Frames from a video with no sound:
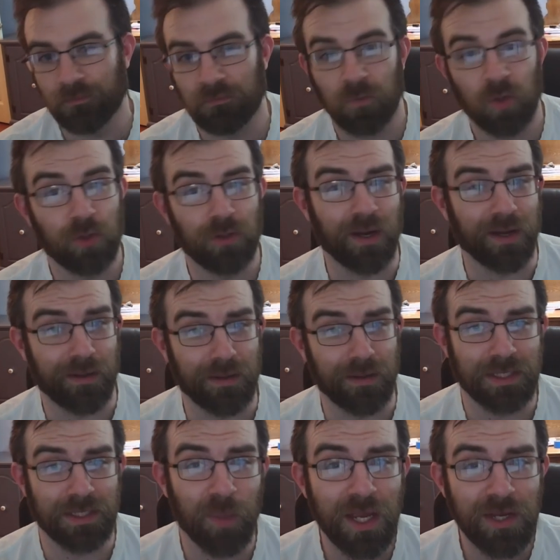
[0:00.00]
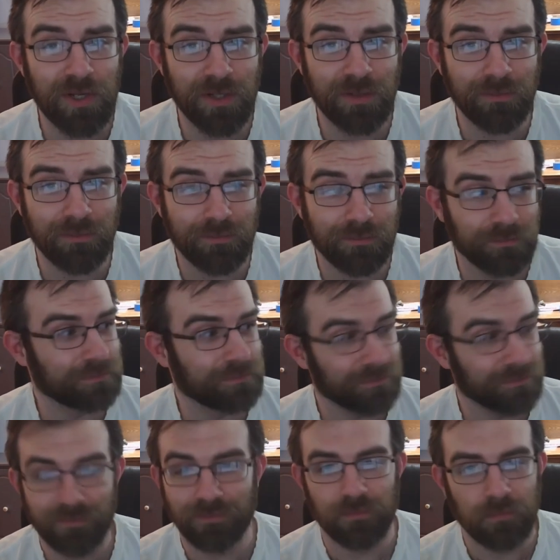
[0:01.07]
Chronic constipation?
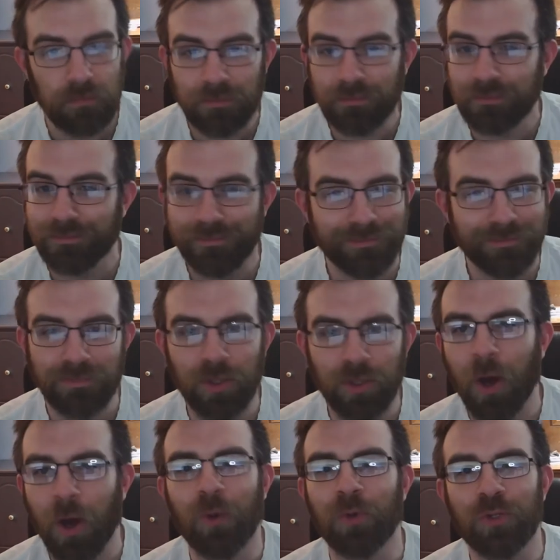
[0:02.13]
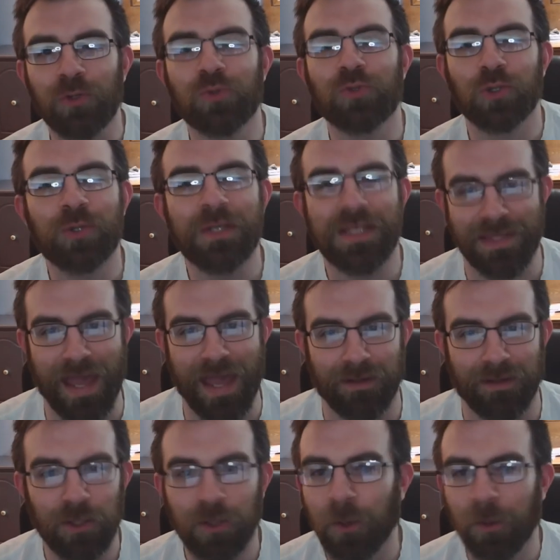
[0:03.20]
No, you treat that.
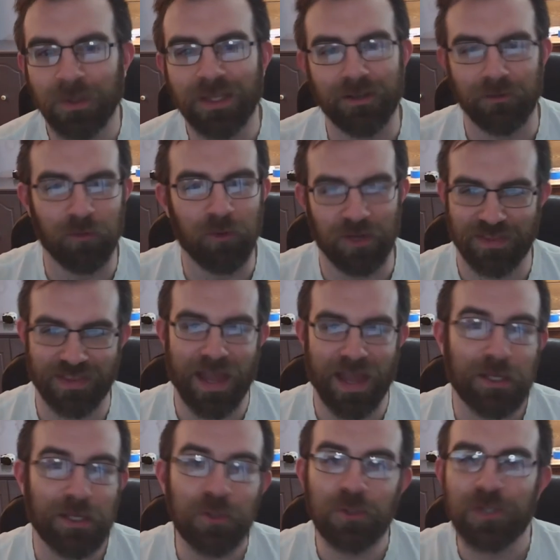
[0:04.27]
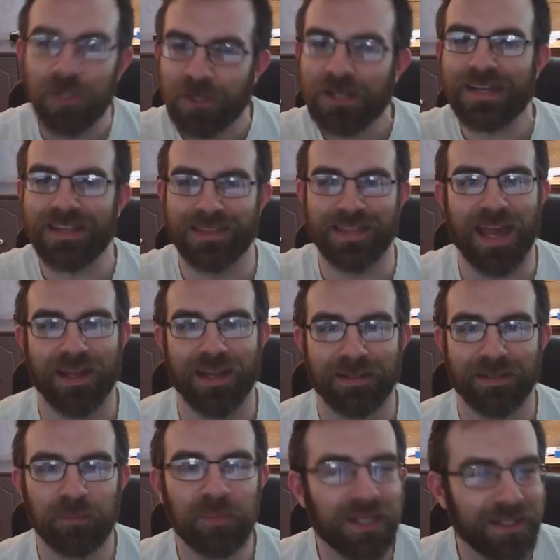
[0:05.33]
You don't live with that. You treat that.
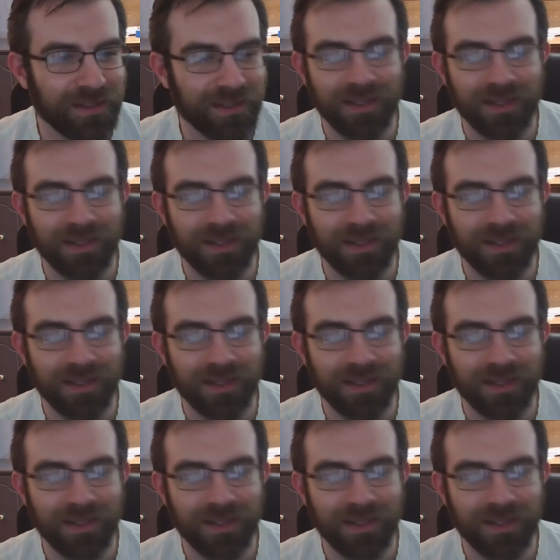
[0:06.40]
But